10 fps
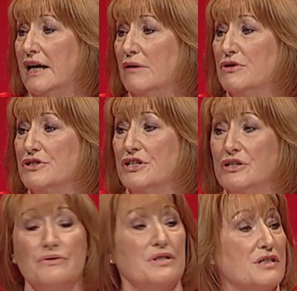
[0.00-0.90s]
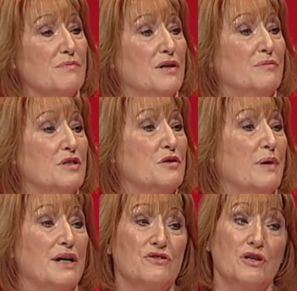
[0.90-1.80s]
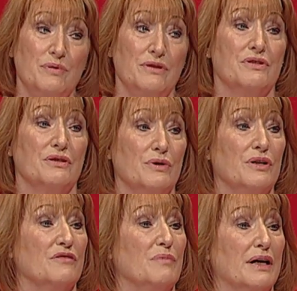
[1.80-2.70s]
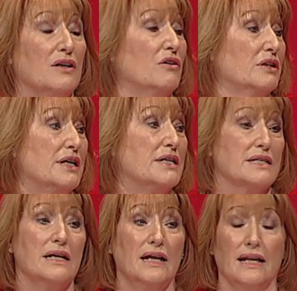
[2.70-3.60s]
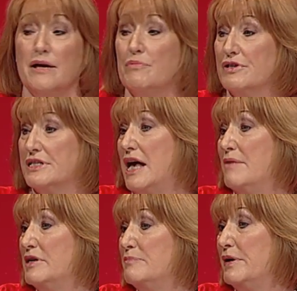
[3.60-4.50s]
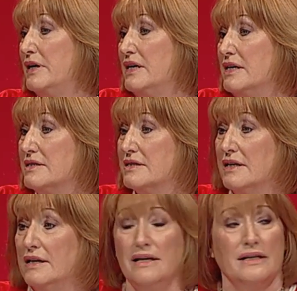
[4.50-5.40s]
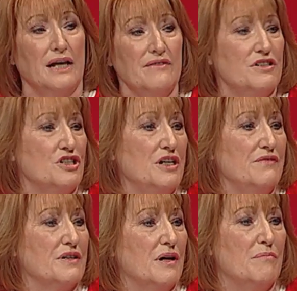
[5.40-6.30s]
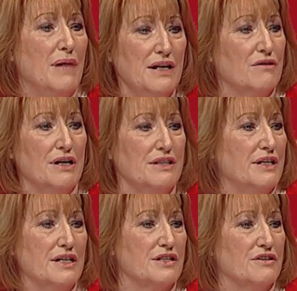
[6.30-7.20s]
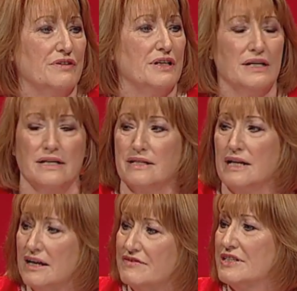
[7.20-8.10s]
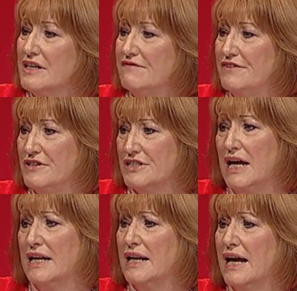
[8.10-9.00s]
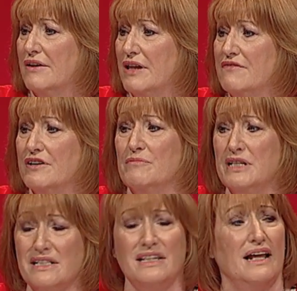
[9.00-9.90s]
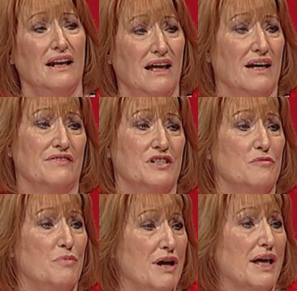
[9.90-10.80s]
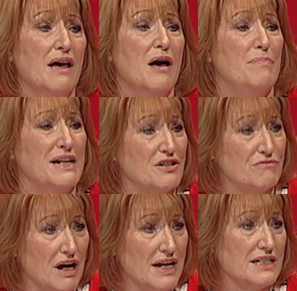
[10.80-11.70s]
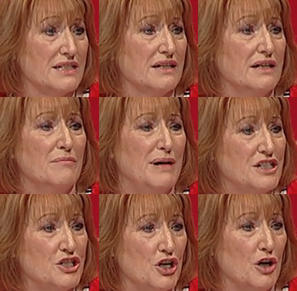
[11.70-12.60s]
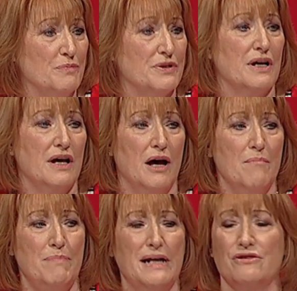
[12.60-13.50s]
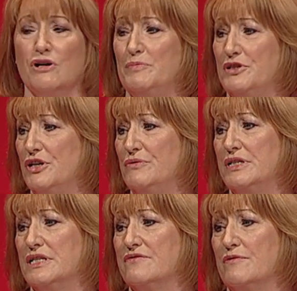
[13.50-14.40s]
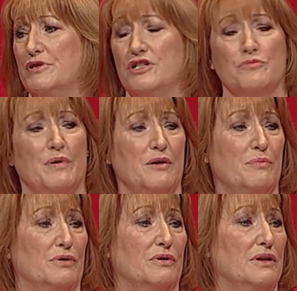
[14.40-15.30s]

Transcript: I want to use this moment to pay tribute to the work of my colleagues, Labour's MEPs. They've achieved many great things over the years, and I've seen firsthand how they've committed their lives to bring better rights, better jobs and better opportunities for British people.